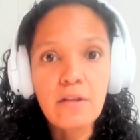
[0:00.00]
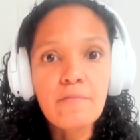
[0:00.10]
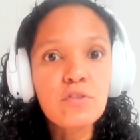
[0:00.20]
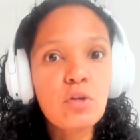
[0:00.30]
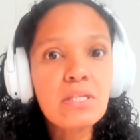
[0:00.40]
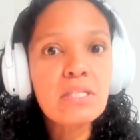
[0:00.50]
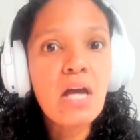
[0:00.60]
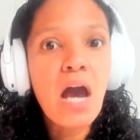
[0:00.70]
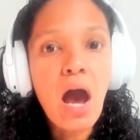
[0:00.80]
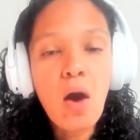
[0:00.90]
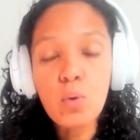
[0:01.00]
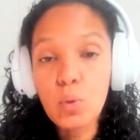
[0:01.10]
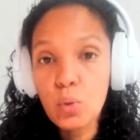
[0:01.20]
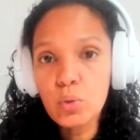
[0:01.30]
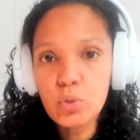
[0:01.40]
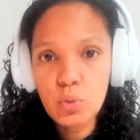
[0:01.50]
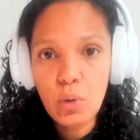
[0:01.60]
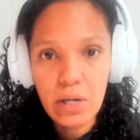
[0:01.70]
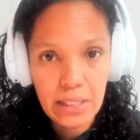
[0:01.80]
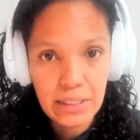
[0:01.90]
So it's how good you
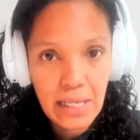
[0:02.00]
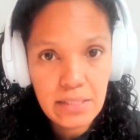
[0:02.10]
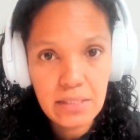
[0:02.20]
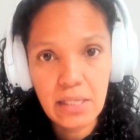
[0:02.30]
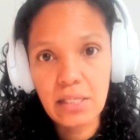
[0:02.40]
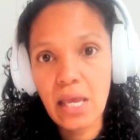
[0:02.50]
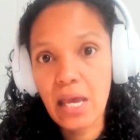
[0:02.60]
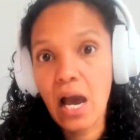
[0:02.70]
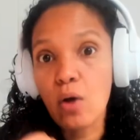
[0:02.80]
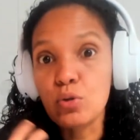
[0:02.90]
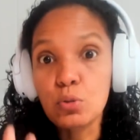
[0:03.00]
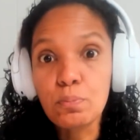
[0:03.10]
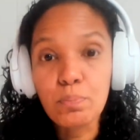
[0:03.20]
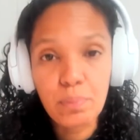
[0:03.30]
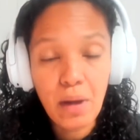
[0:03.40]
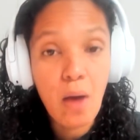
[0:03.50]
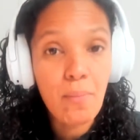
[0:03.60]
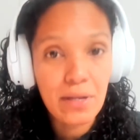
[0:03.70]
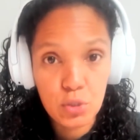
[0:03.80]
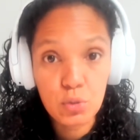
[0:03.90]
are at testing and how
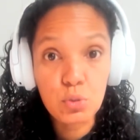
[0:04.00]
much you